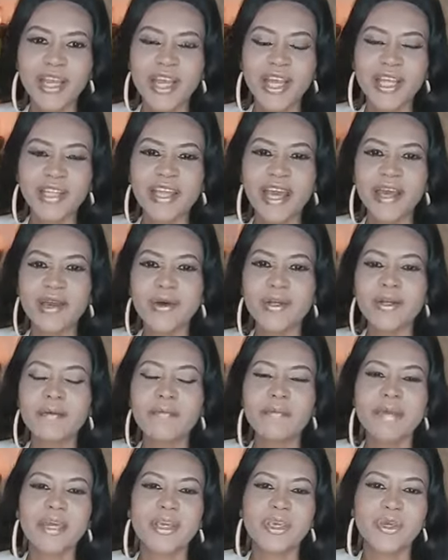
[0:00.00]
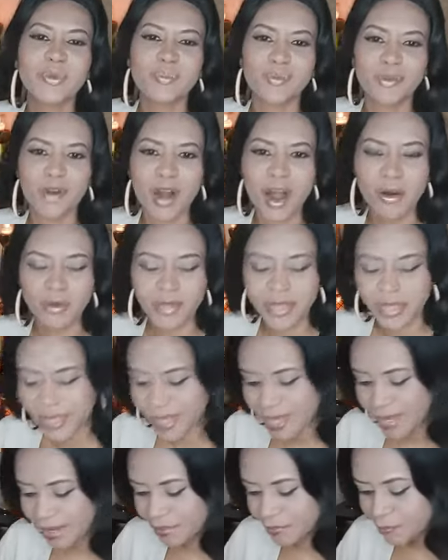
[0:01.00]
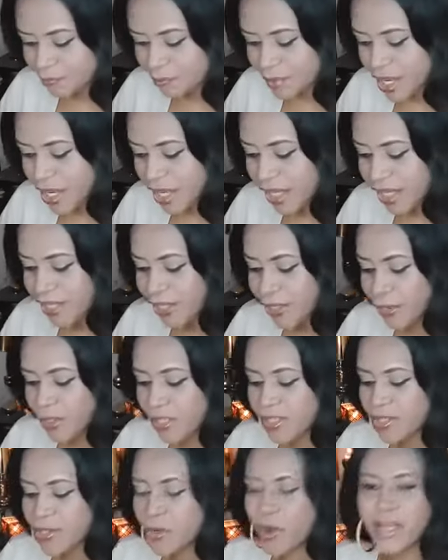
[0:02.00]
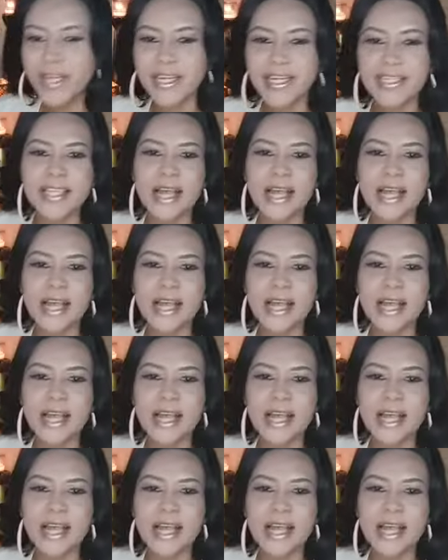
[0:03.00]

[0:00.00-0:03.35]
they're going to make you proud again. Your daughters are